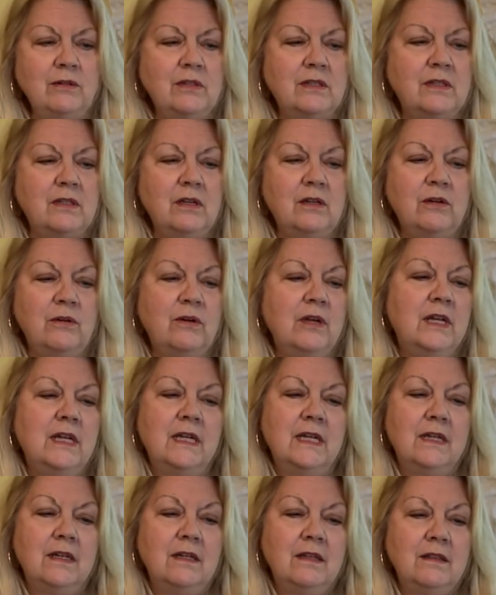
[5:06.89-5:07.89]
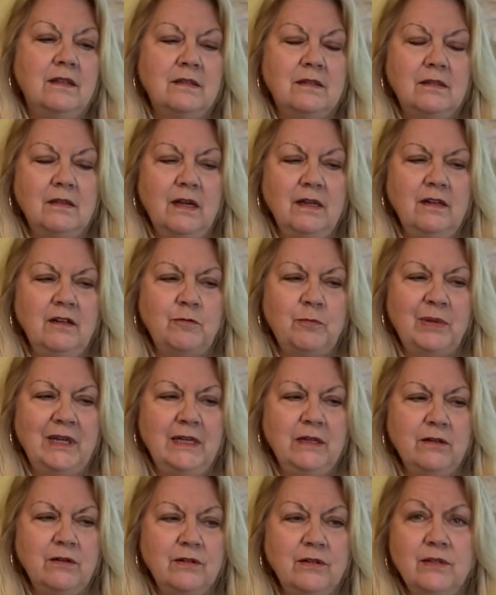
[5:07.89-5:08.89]
So this Knight of
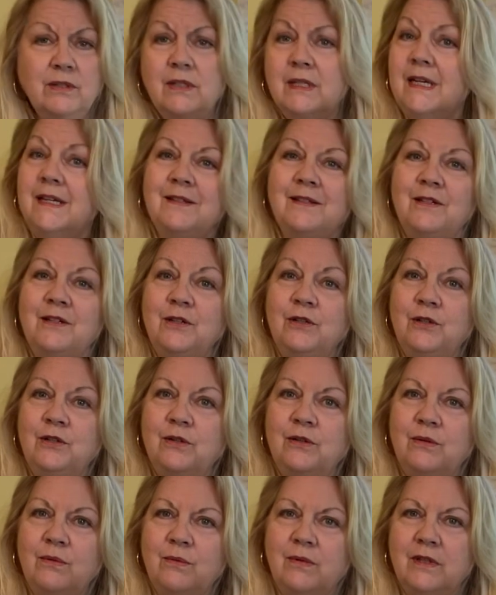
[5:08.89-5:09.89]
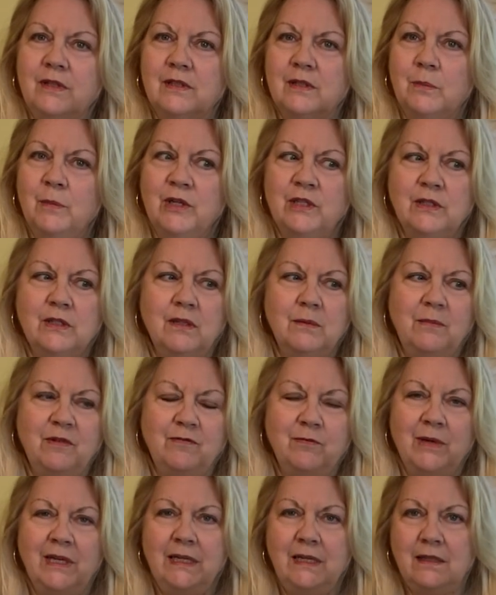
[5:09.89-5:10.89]
Pentacles has to do with a small sum of
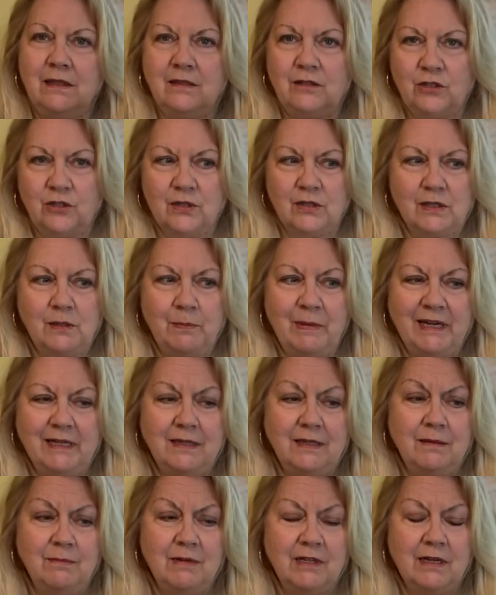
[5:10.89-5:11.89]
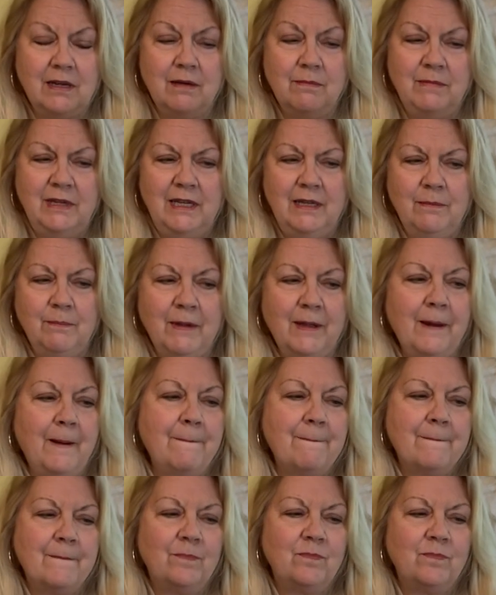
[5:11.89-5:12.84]
money that you're expecting to come in, but